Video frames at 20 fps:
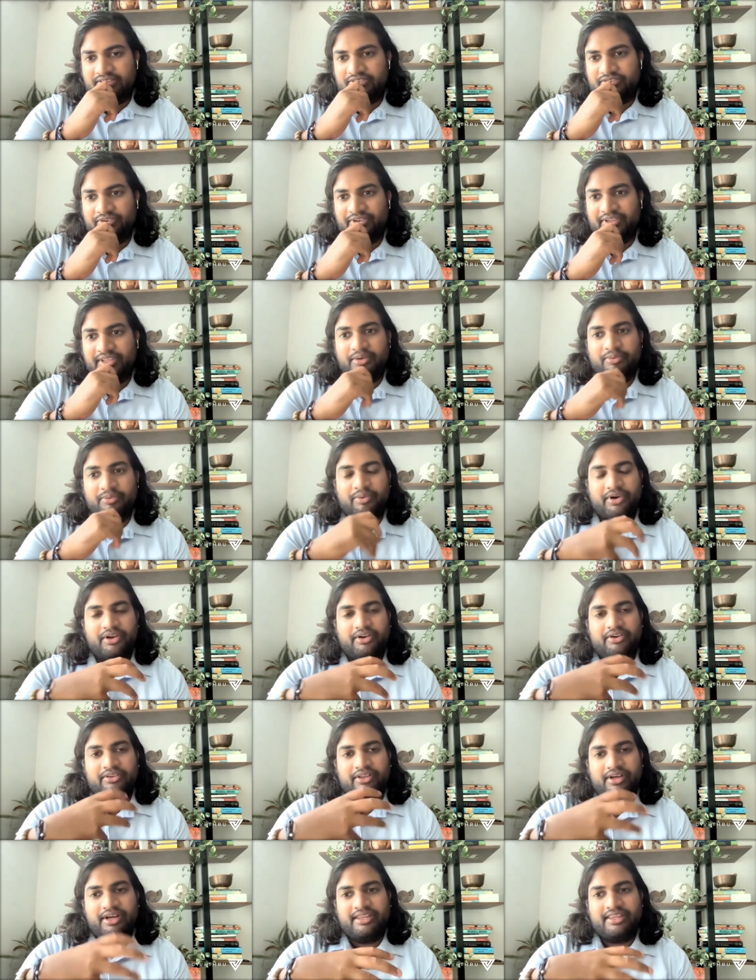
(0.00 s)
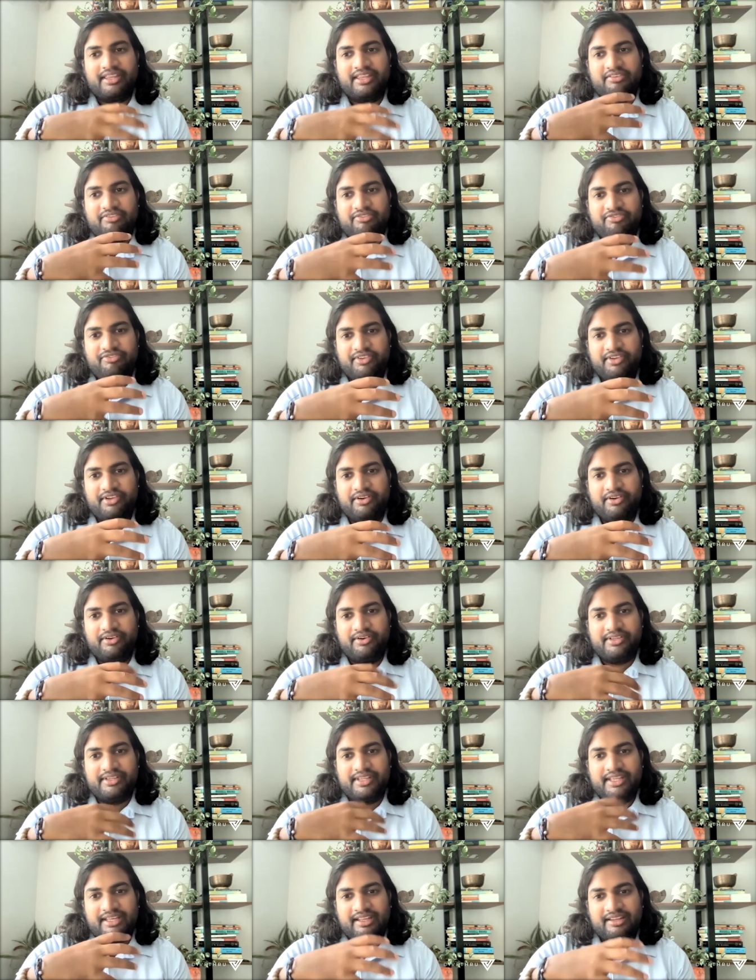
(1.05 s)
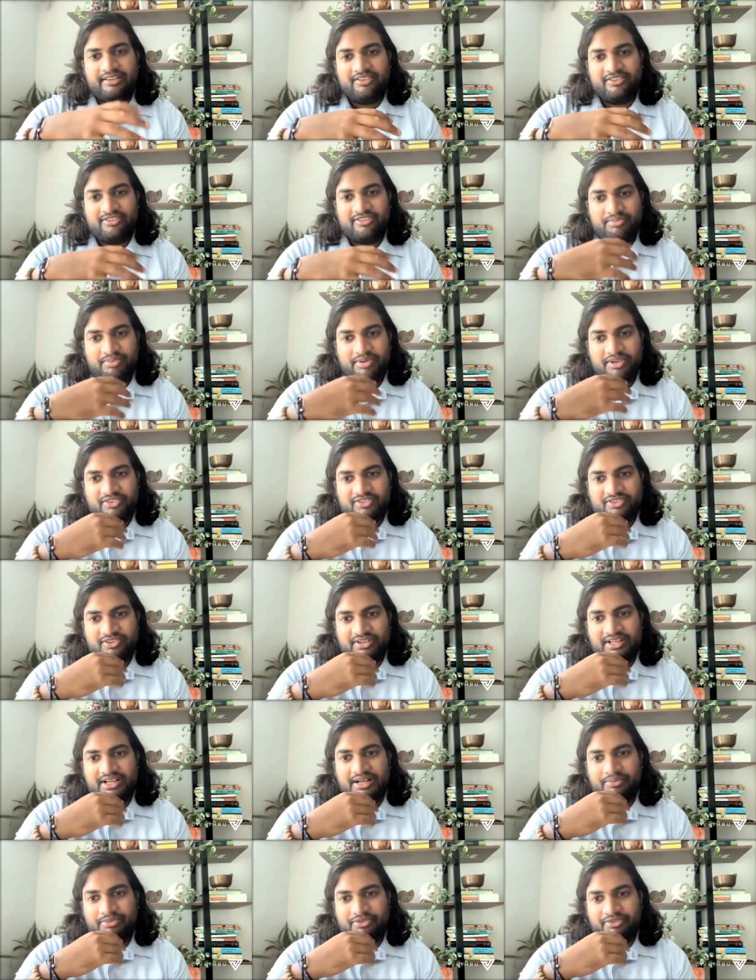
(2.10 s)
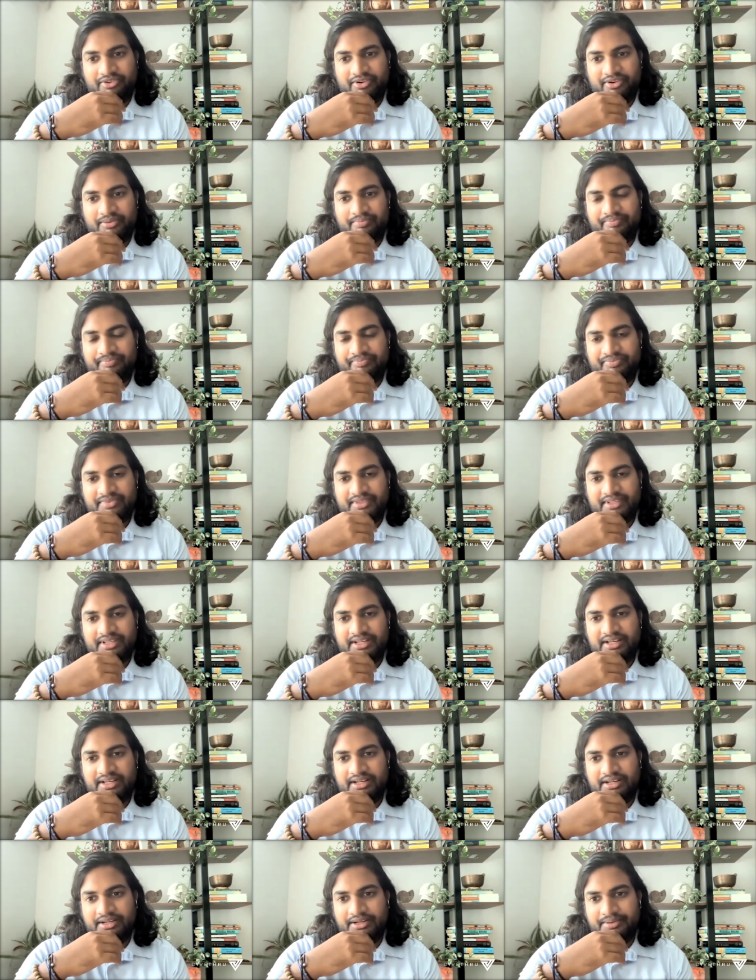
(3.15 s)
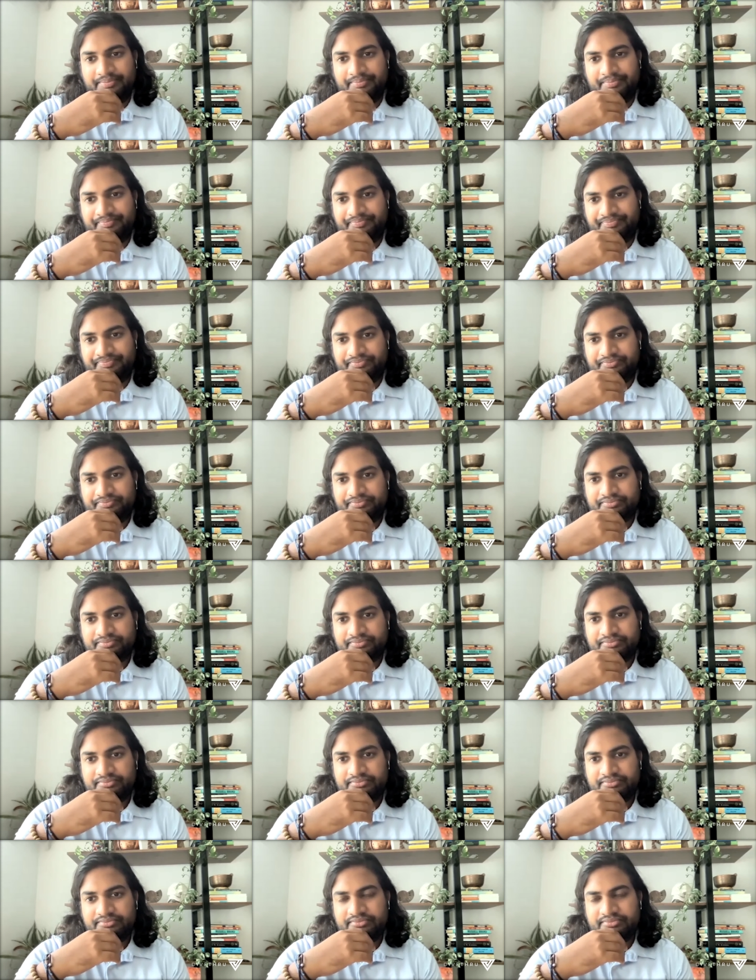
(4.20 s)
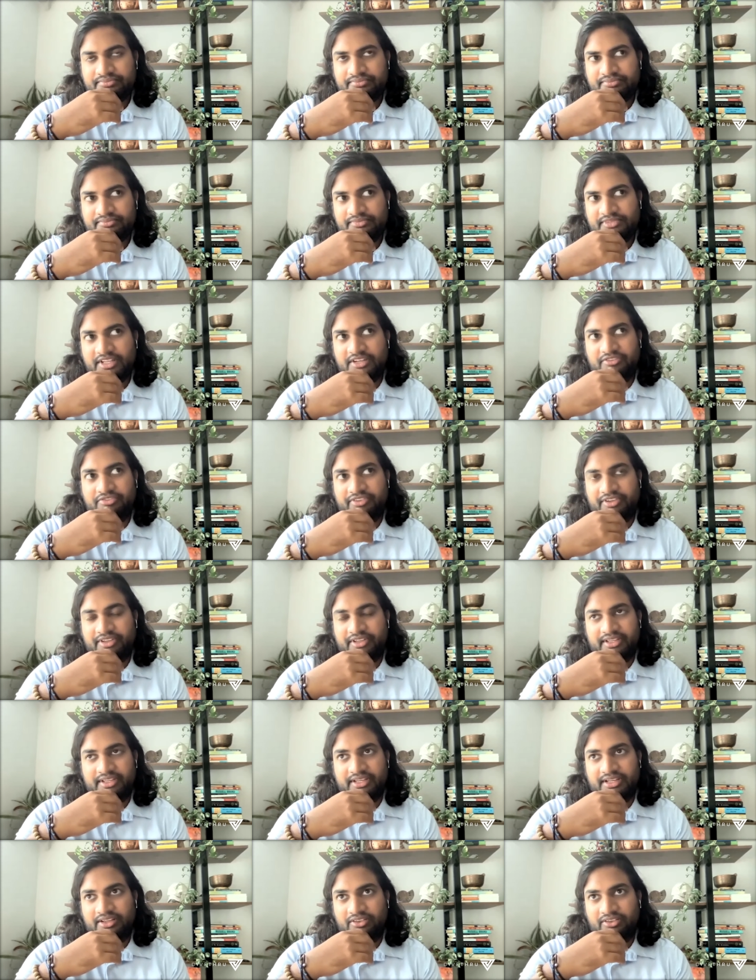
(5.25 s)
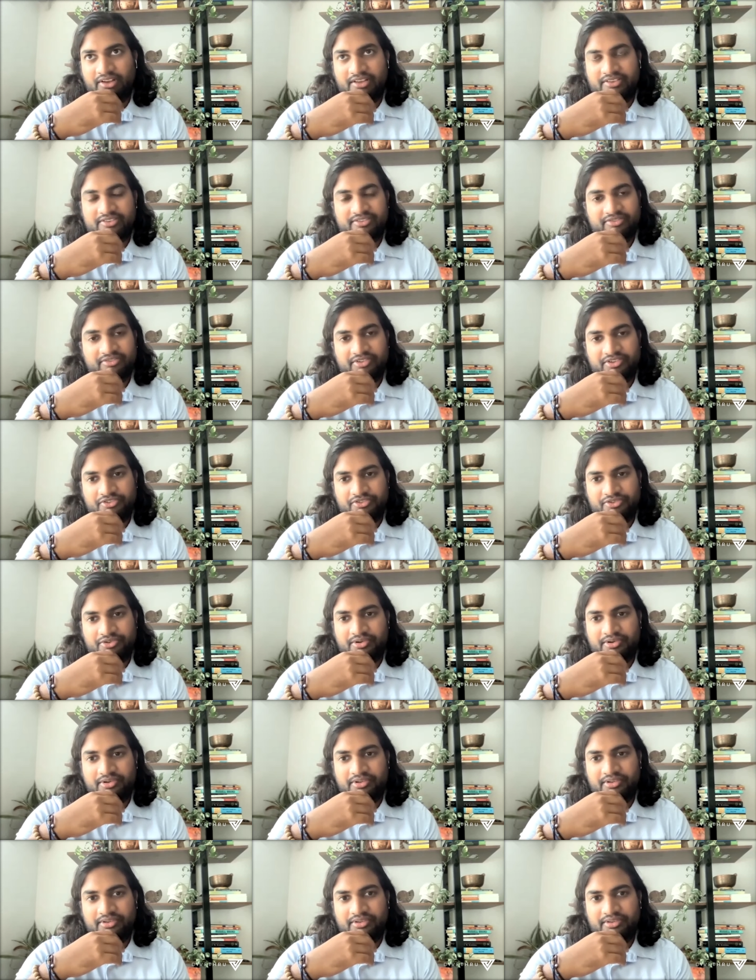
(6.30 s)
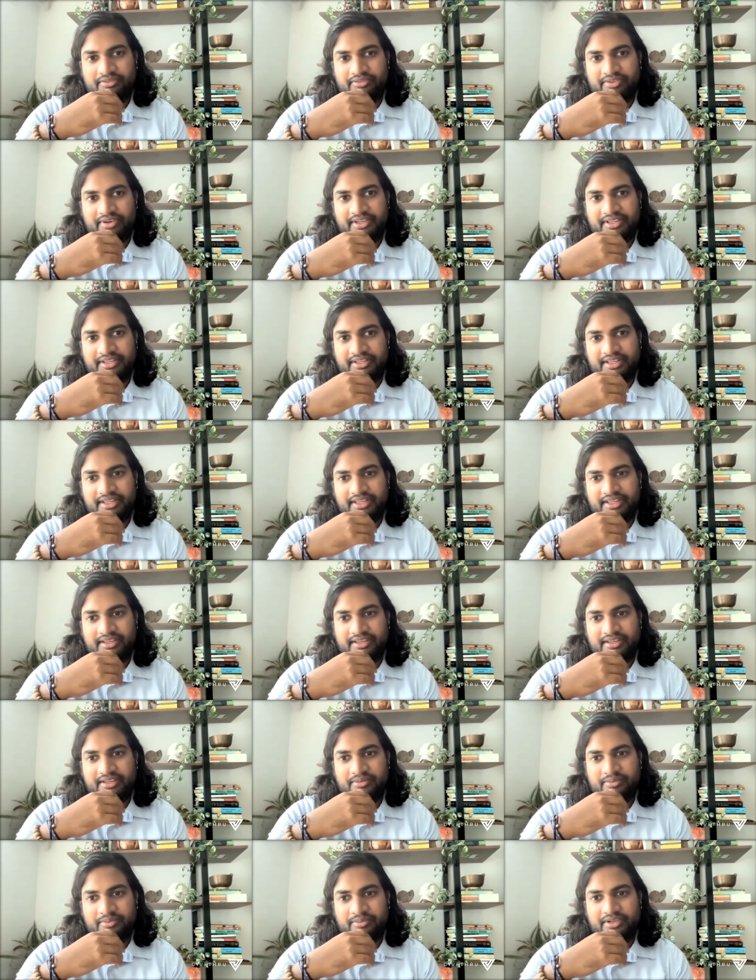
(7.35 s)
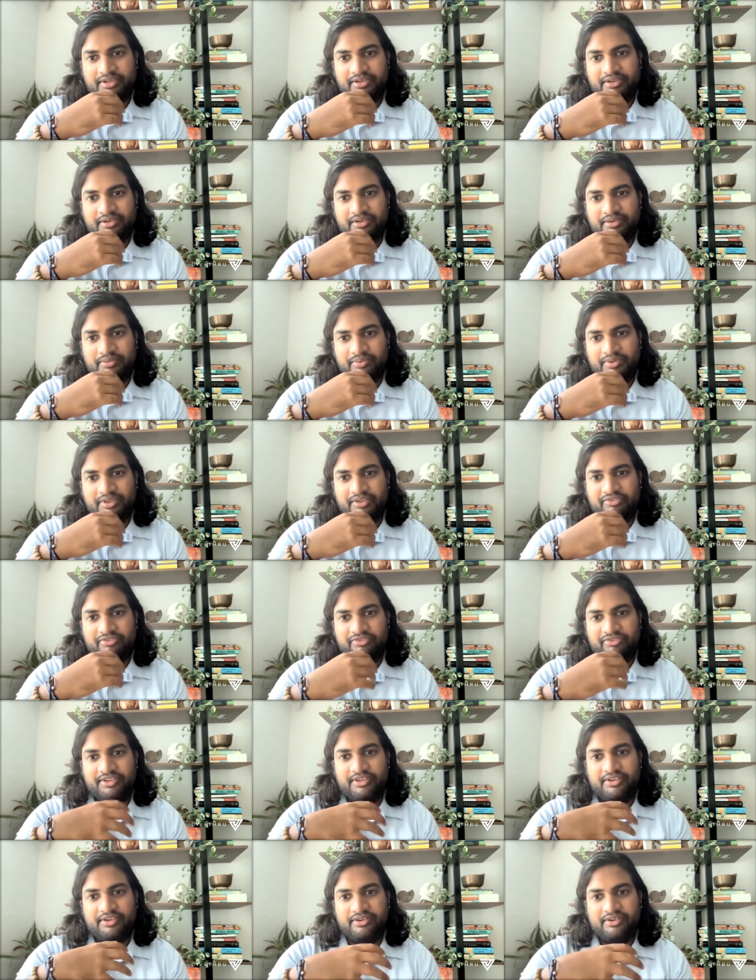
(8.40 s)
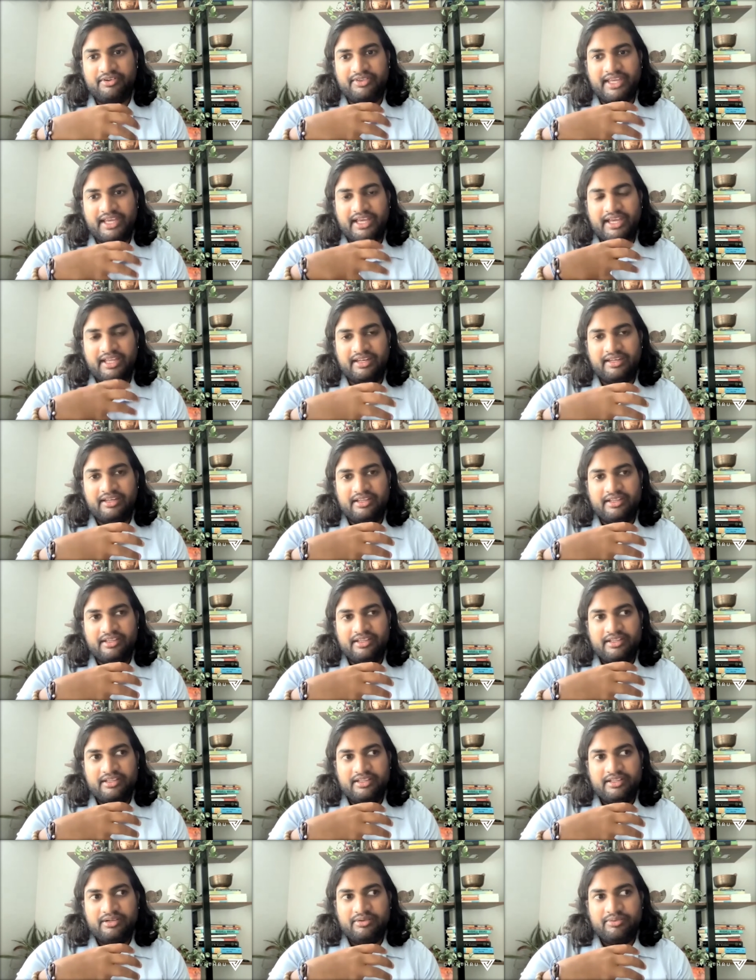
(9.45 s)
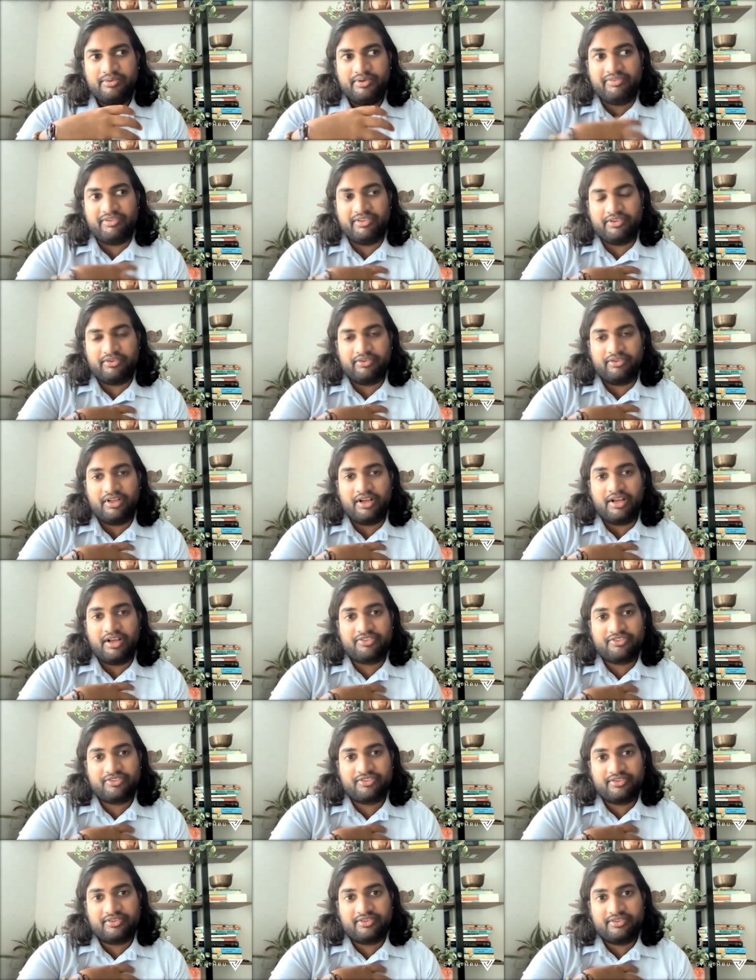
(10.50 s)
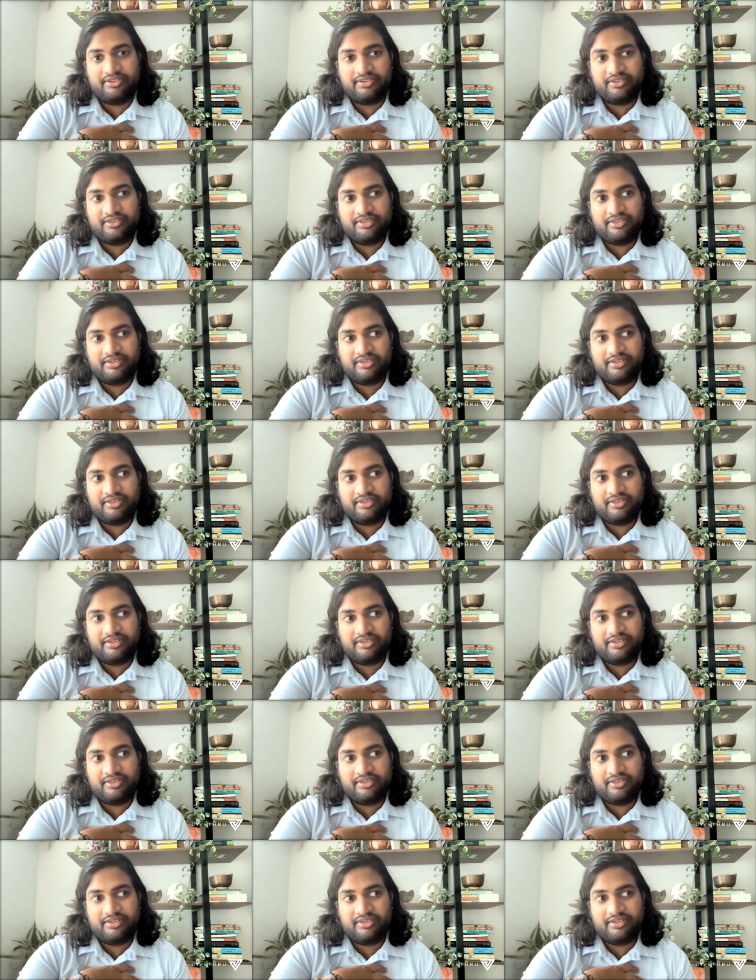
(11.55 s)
that's really where a lot of that fear and that anticipation comes from, and feeling a loss of control, right? Like when we feel that we've either lost